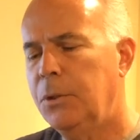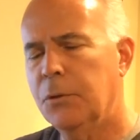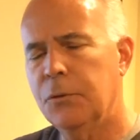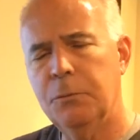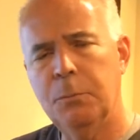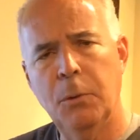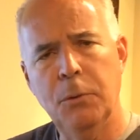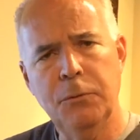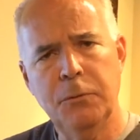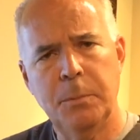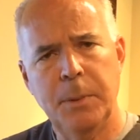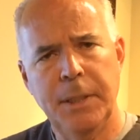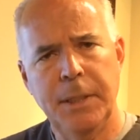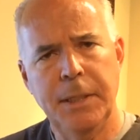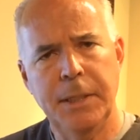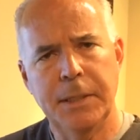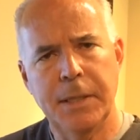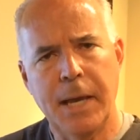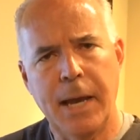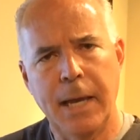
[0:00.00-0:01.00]
You're supposed to be
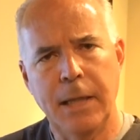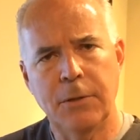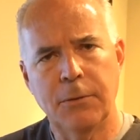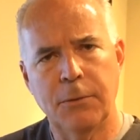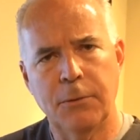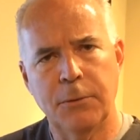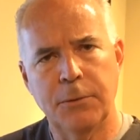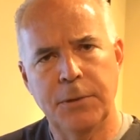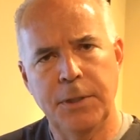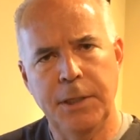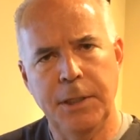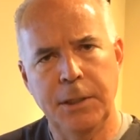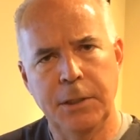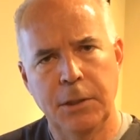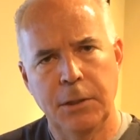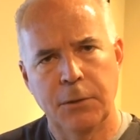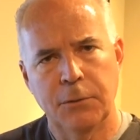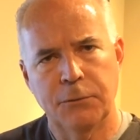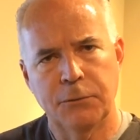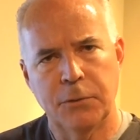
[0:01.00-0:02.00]
eating 9 to 13
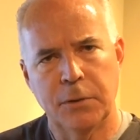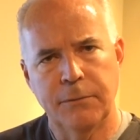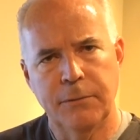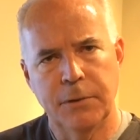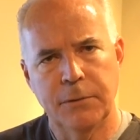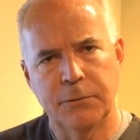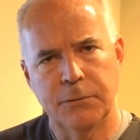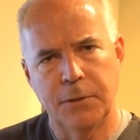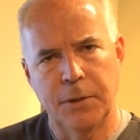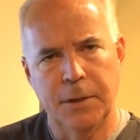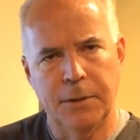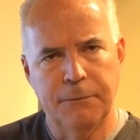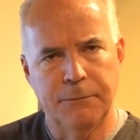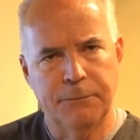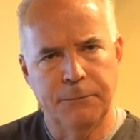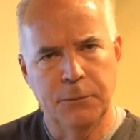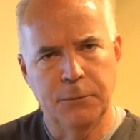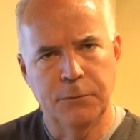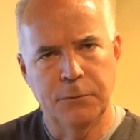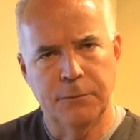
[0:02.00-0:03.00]
servings
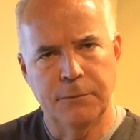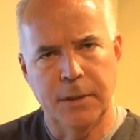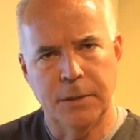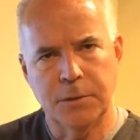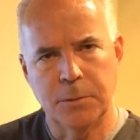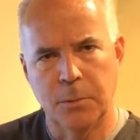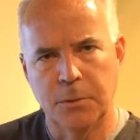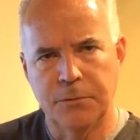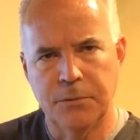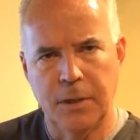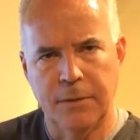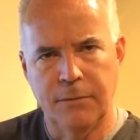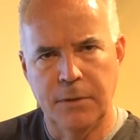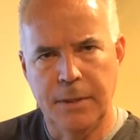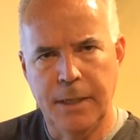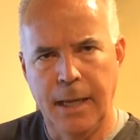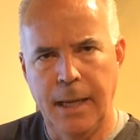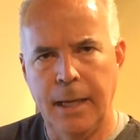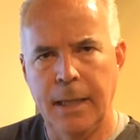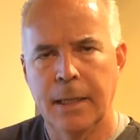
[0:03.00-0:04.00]
of fruits and vegetables
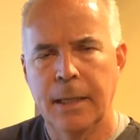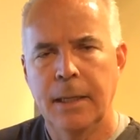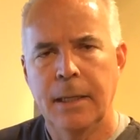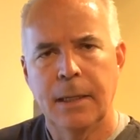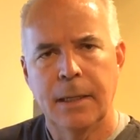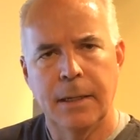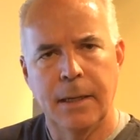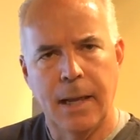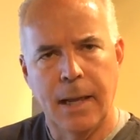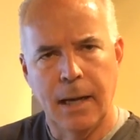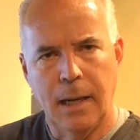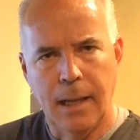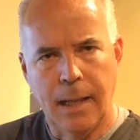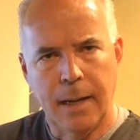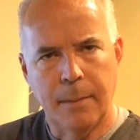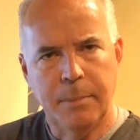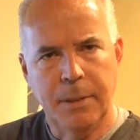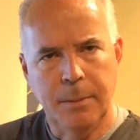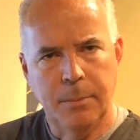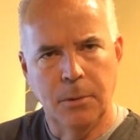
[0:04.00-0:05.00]
every day. Not a
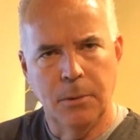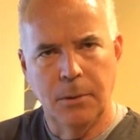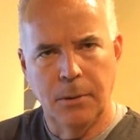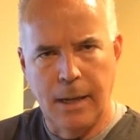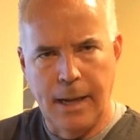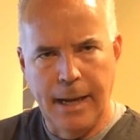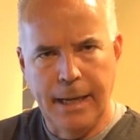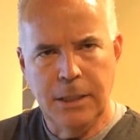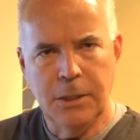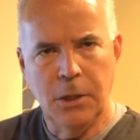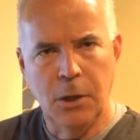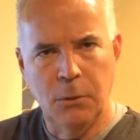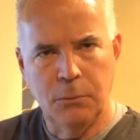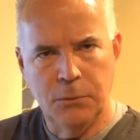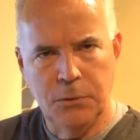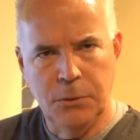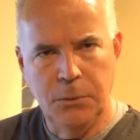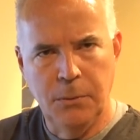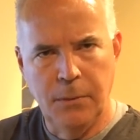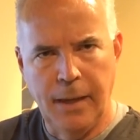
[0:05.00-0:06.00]
lot of people I
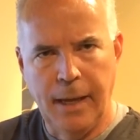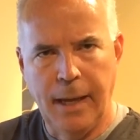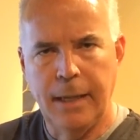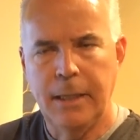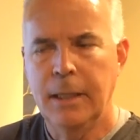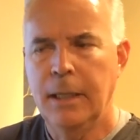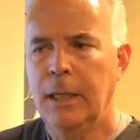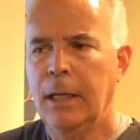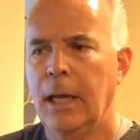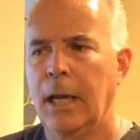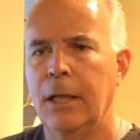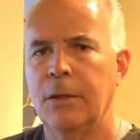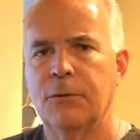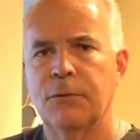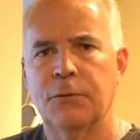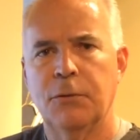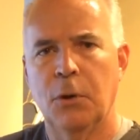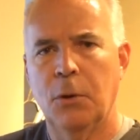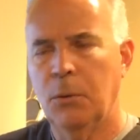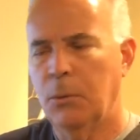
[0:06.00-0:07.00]
know do that.
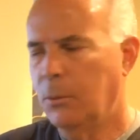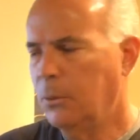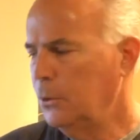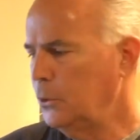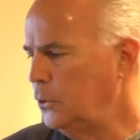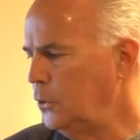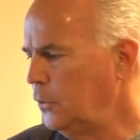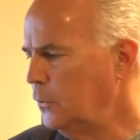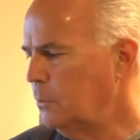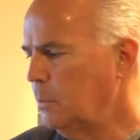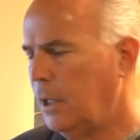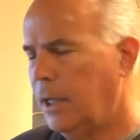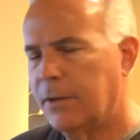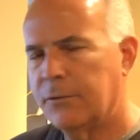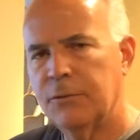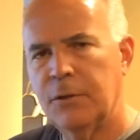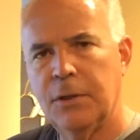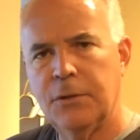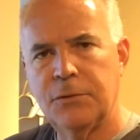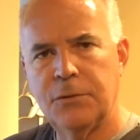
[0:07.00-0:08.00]
And so Juice
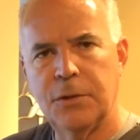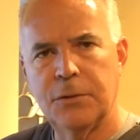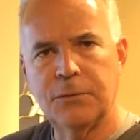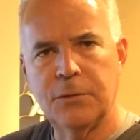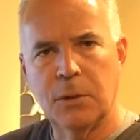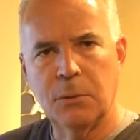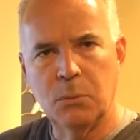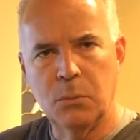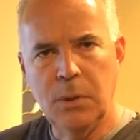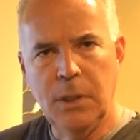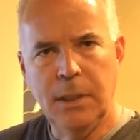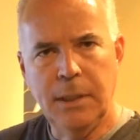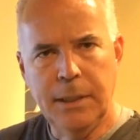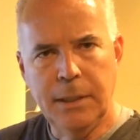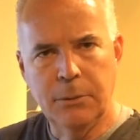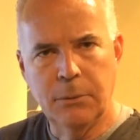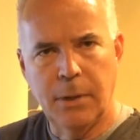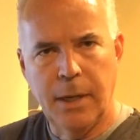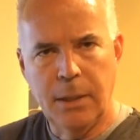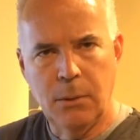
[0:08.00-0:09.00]
Plus is just a
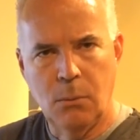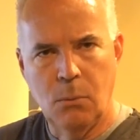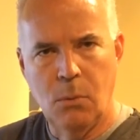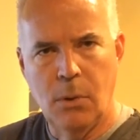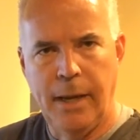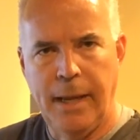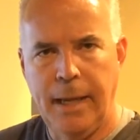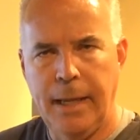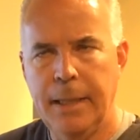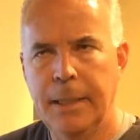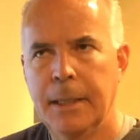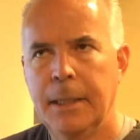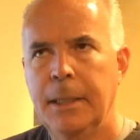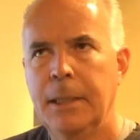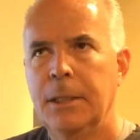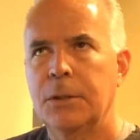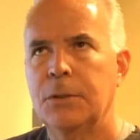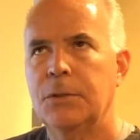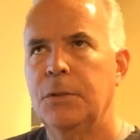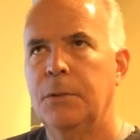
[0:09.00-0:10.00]
really great way
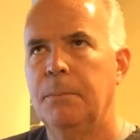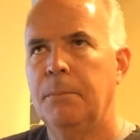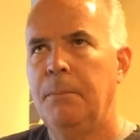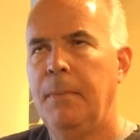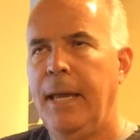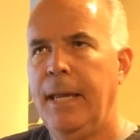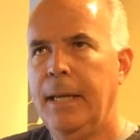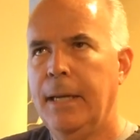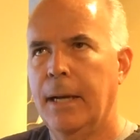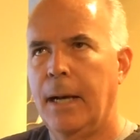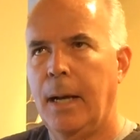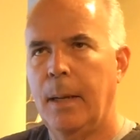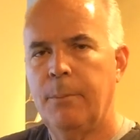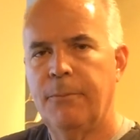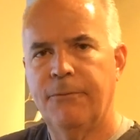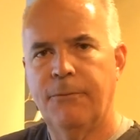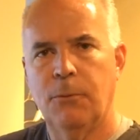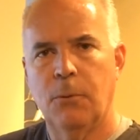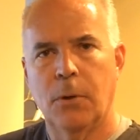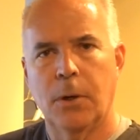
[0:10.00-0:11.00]
to make
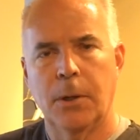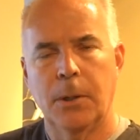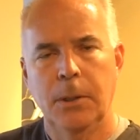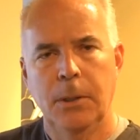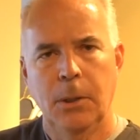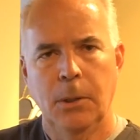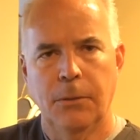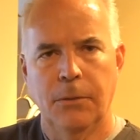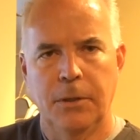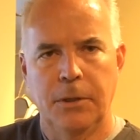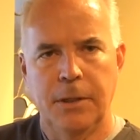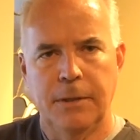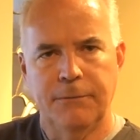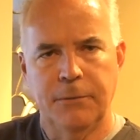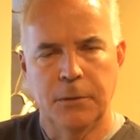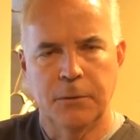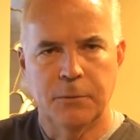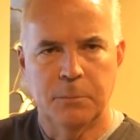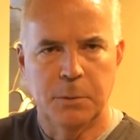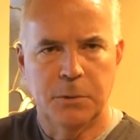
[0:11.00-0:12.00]
up for the
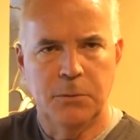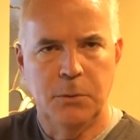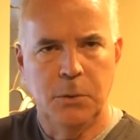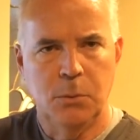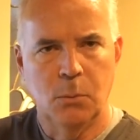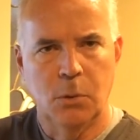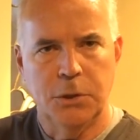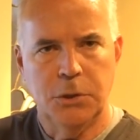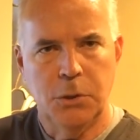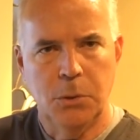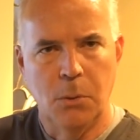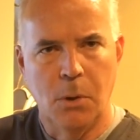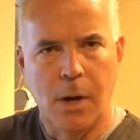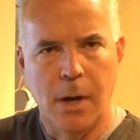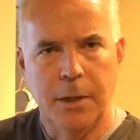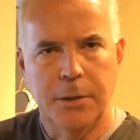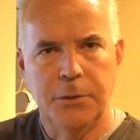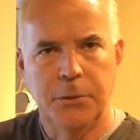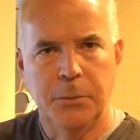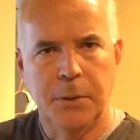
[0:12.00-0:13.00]
difference between what you
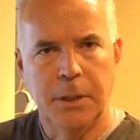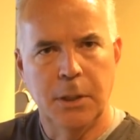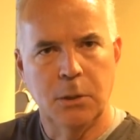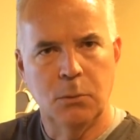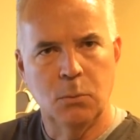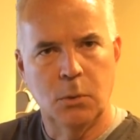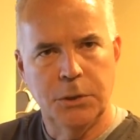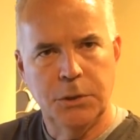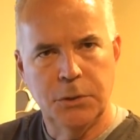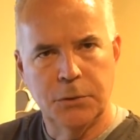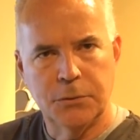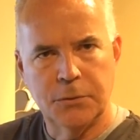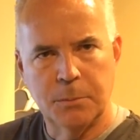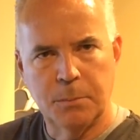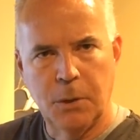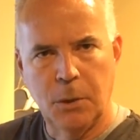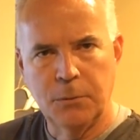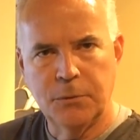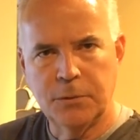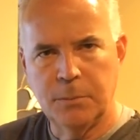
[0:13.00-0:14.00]
are doing and what you're
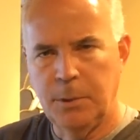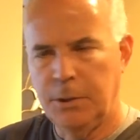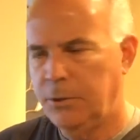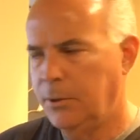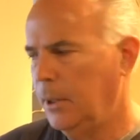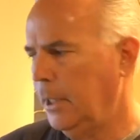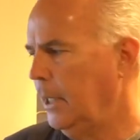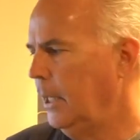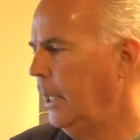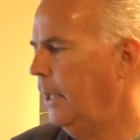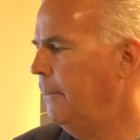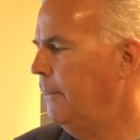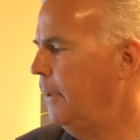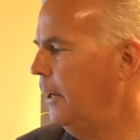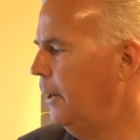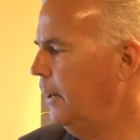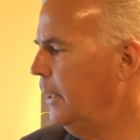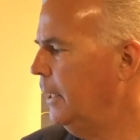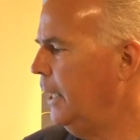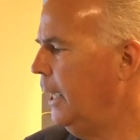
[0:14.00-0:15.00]
supposed to be doing. And
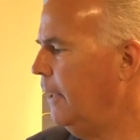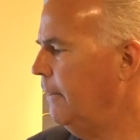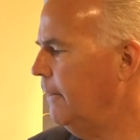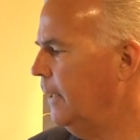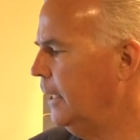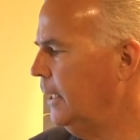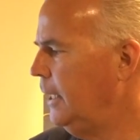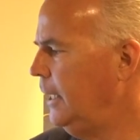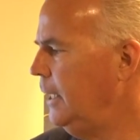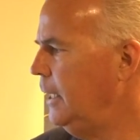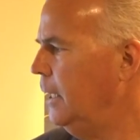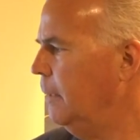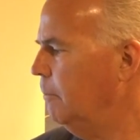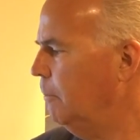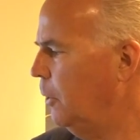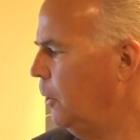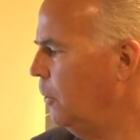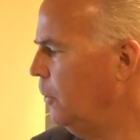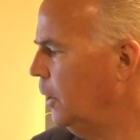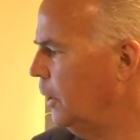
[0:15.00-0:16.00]
there again, the key
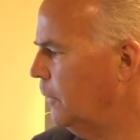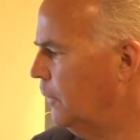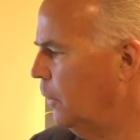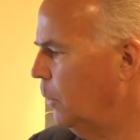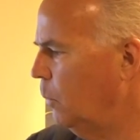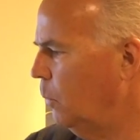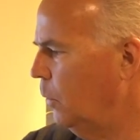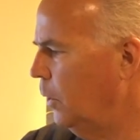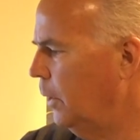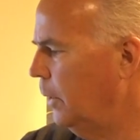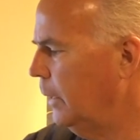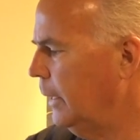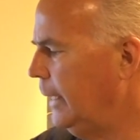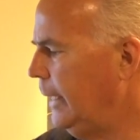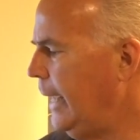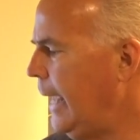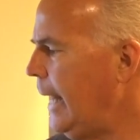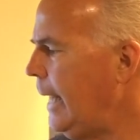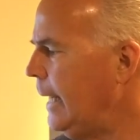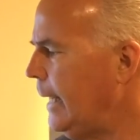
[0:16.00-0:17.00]
component that we're
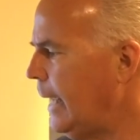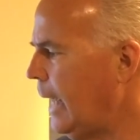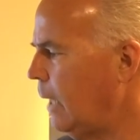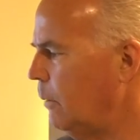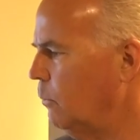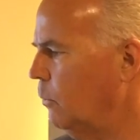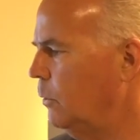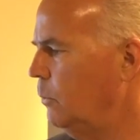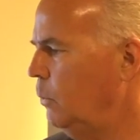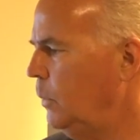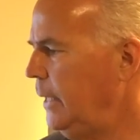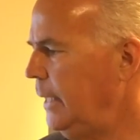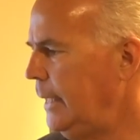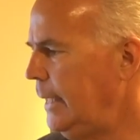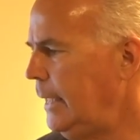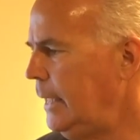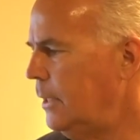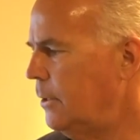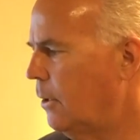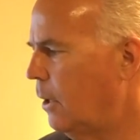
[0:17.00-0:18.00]
getting at when we
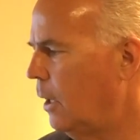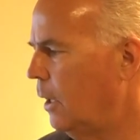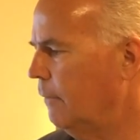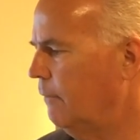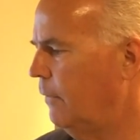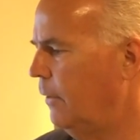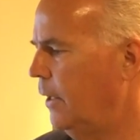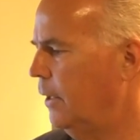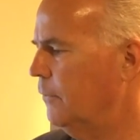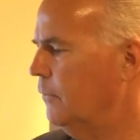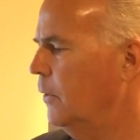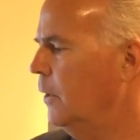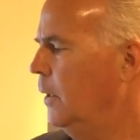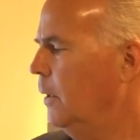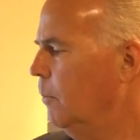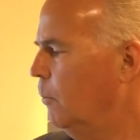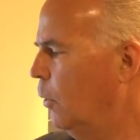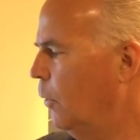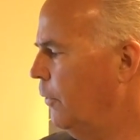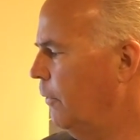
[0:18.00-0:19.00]
eat all of this,
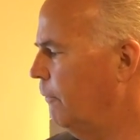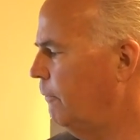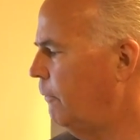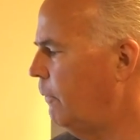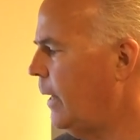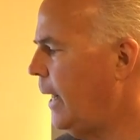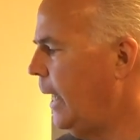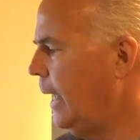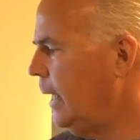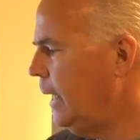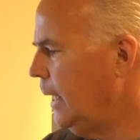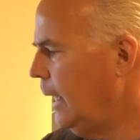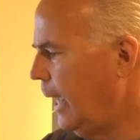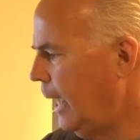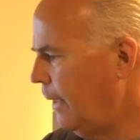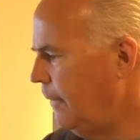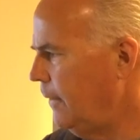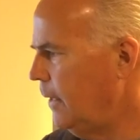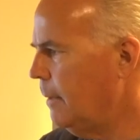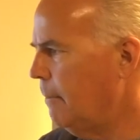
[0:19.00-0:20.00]
both the variety
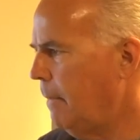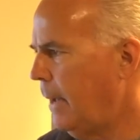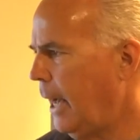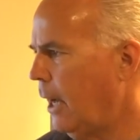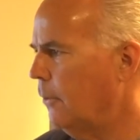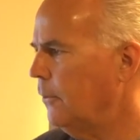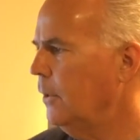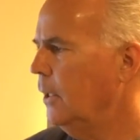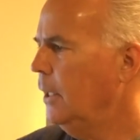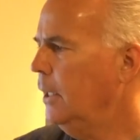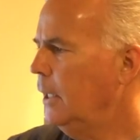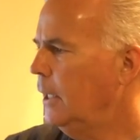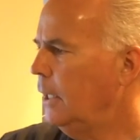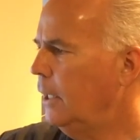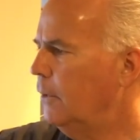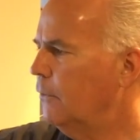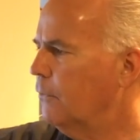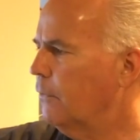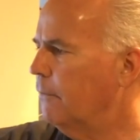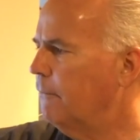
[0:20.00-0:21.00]
and the amount,
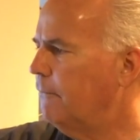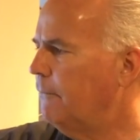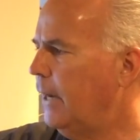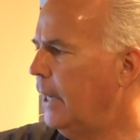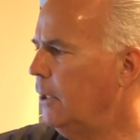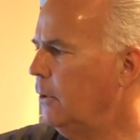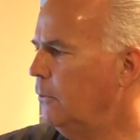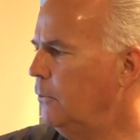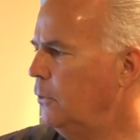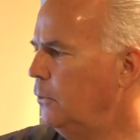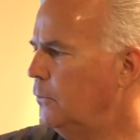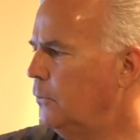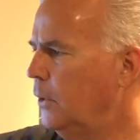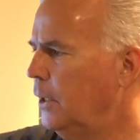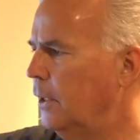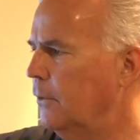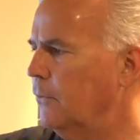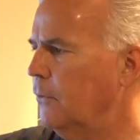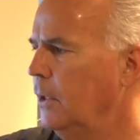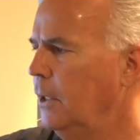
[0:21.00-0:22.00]
is the
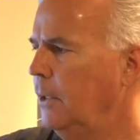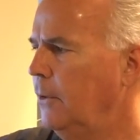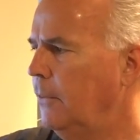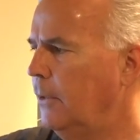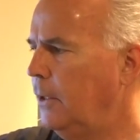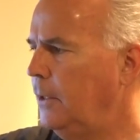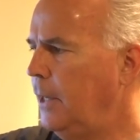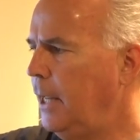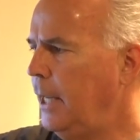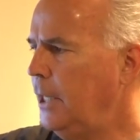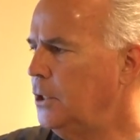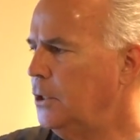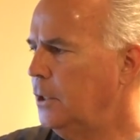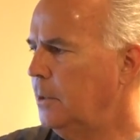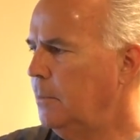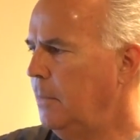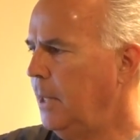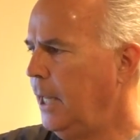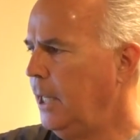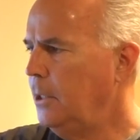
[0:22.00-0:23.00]
phytonutrients, the
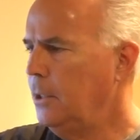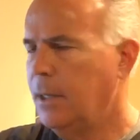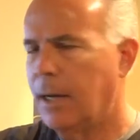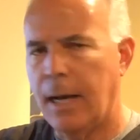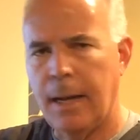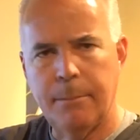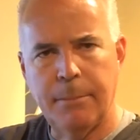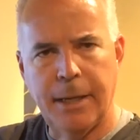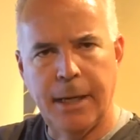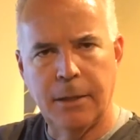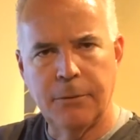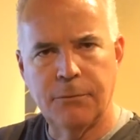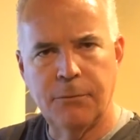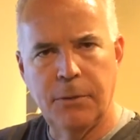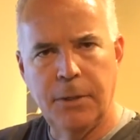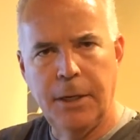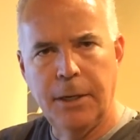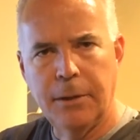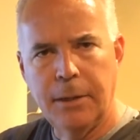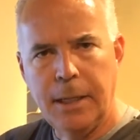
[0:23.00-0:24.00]
nature-made compounds
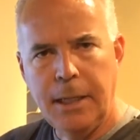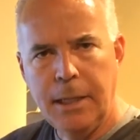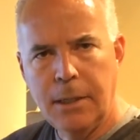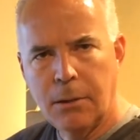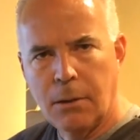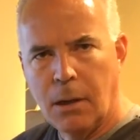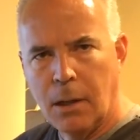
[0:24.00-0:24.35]
that are in